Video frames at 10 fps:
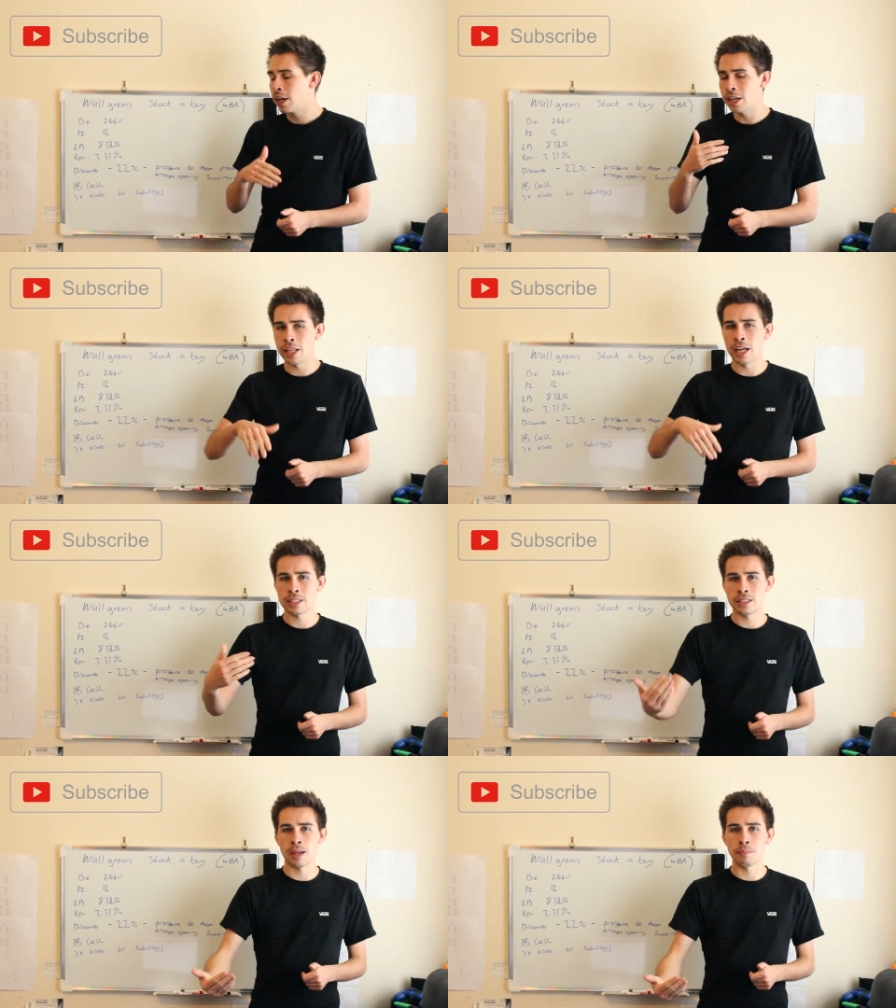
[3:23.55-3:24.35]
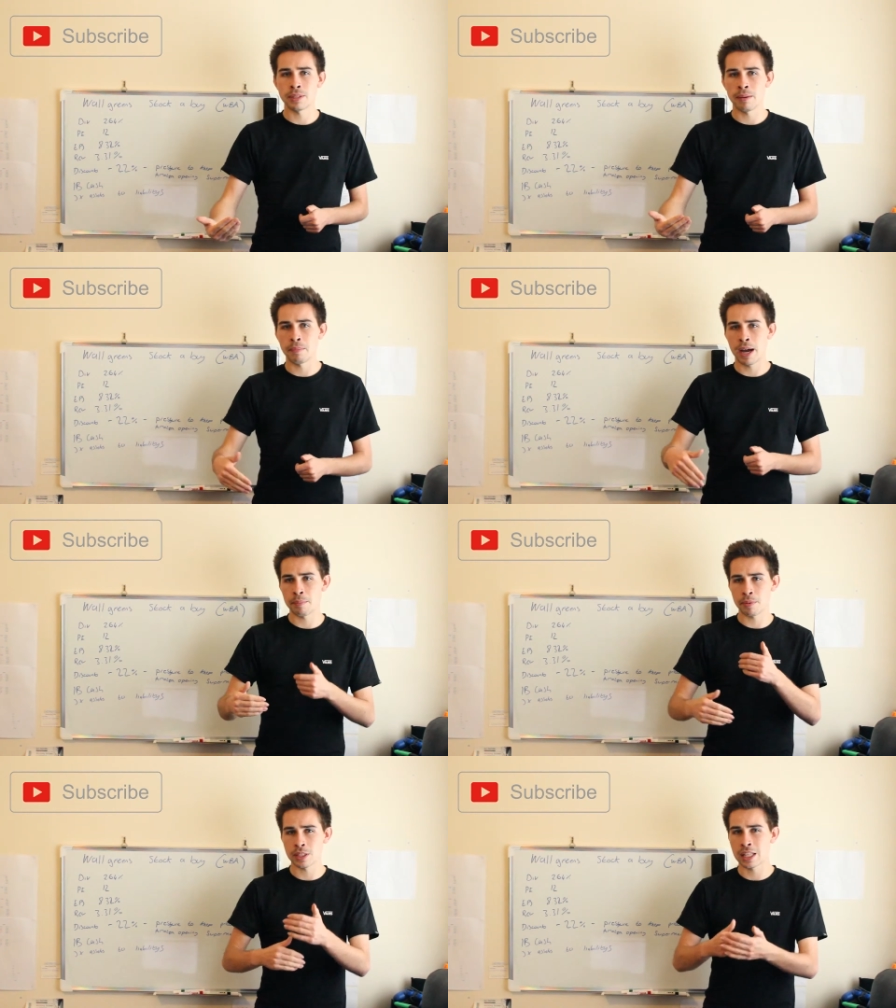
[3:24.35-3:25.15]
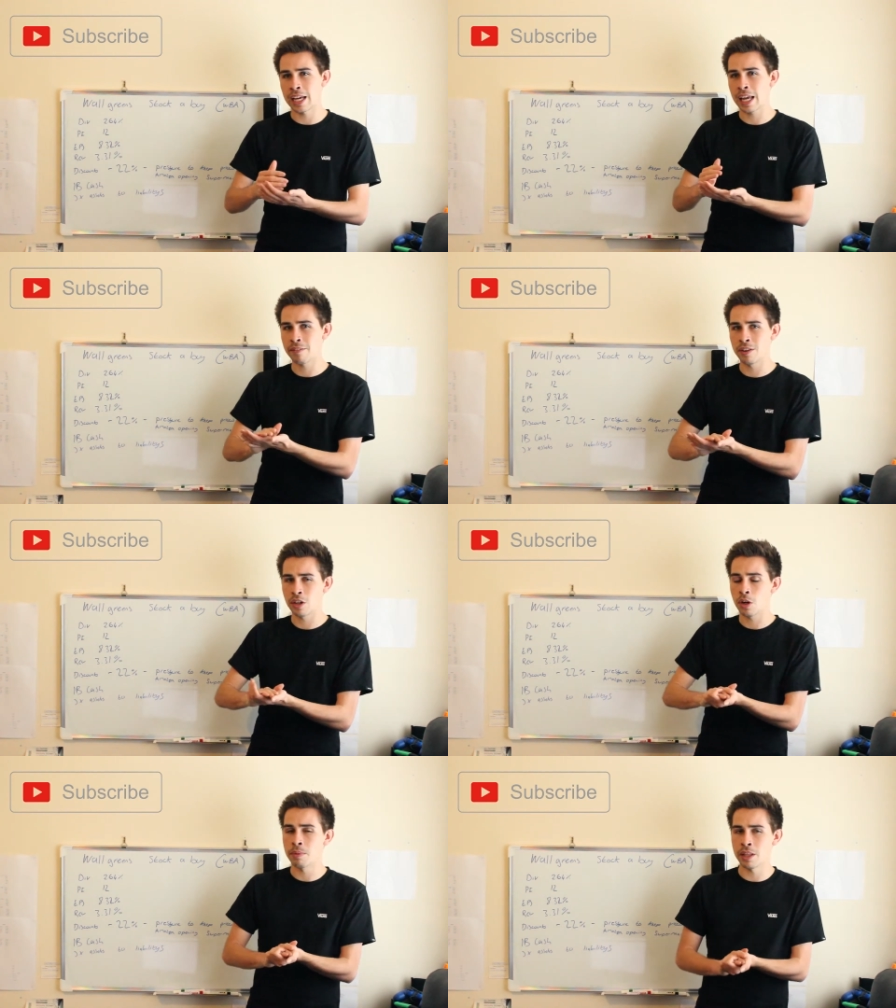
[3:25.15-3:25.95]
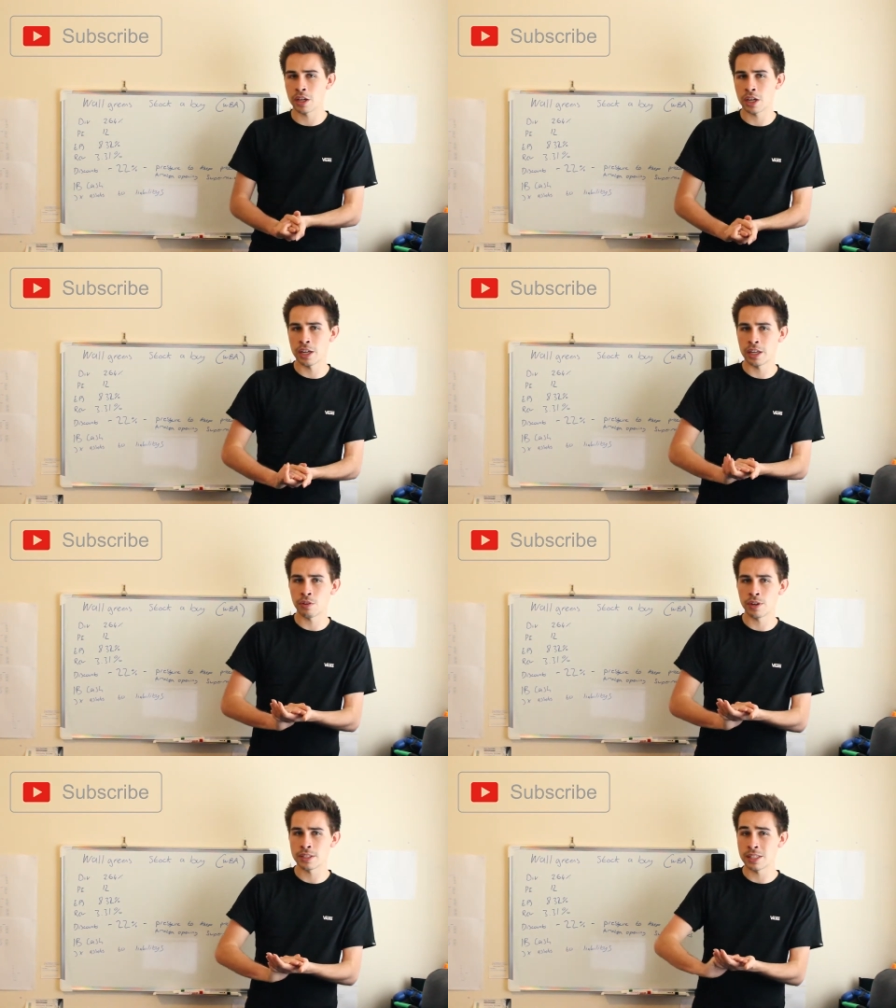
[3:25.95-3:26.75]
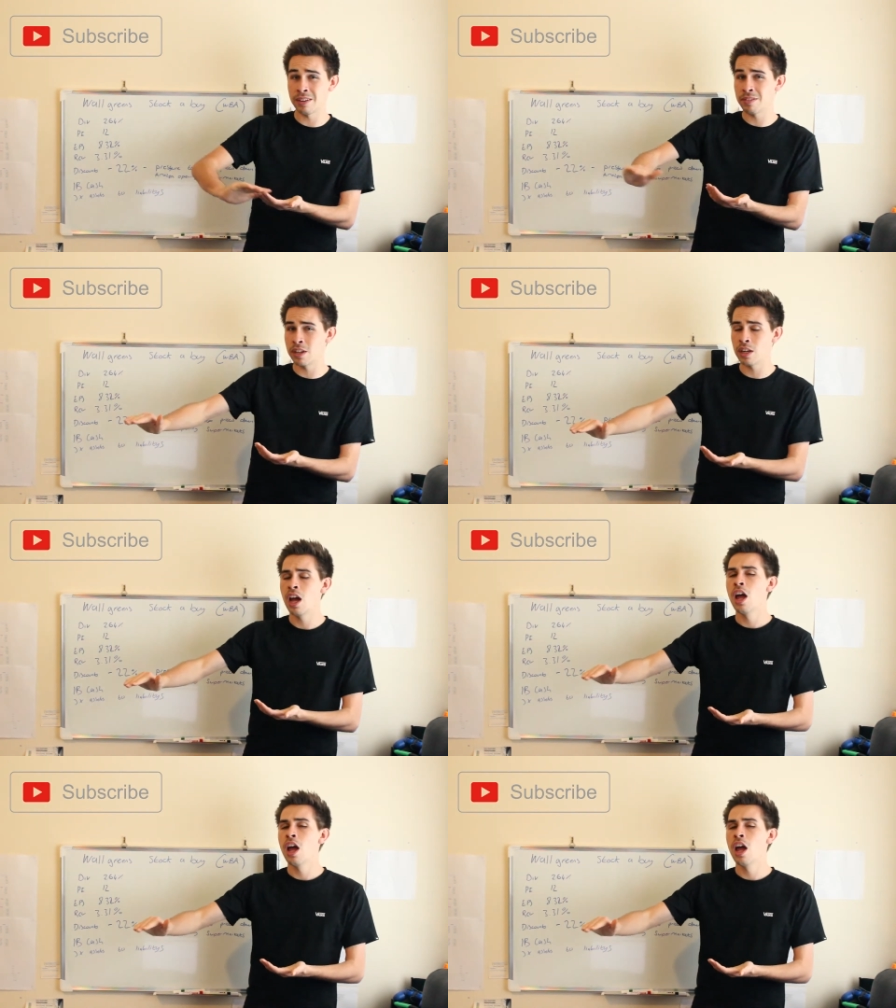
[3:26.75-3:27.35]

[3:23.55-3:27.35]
near that 10% mark, because I like having a company that can increase the dividend.